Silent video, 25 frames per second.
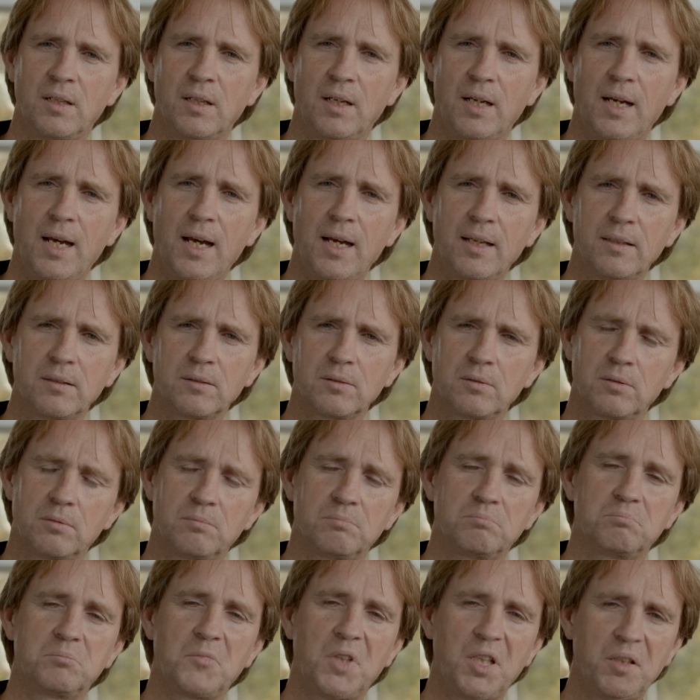And
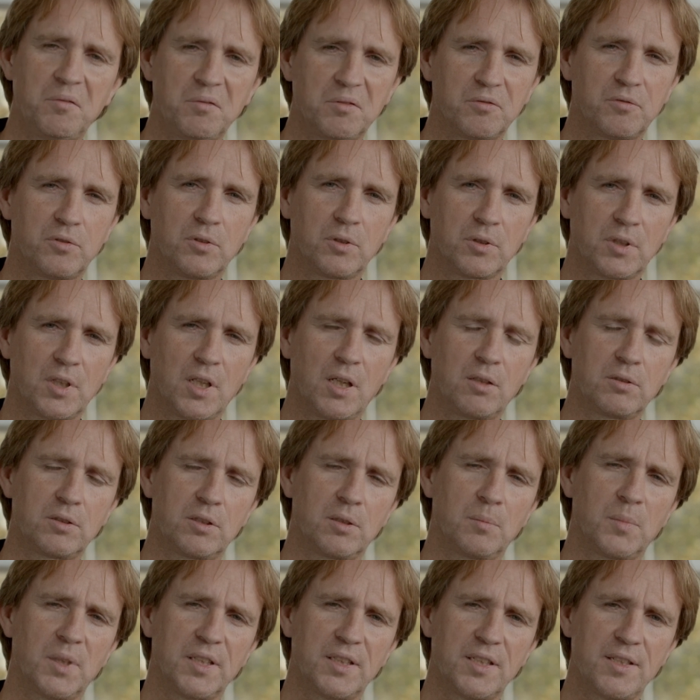even for the
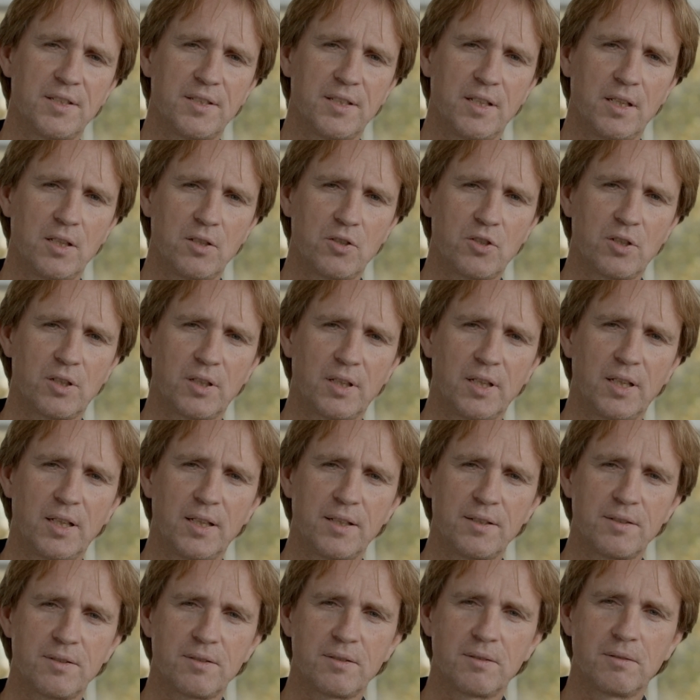automatization
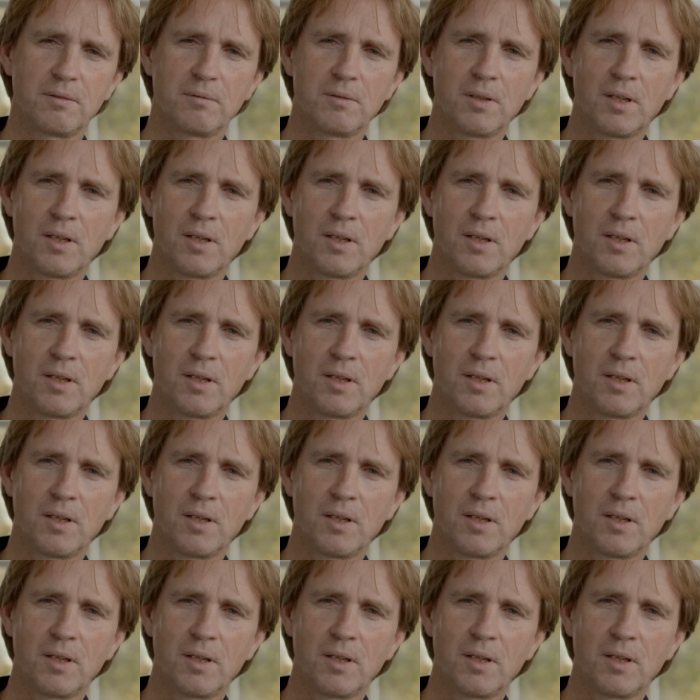guys,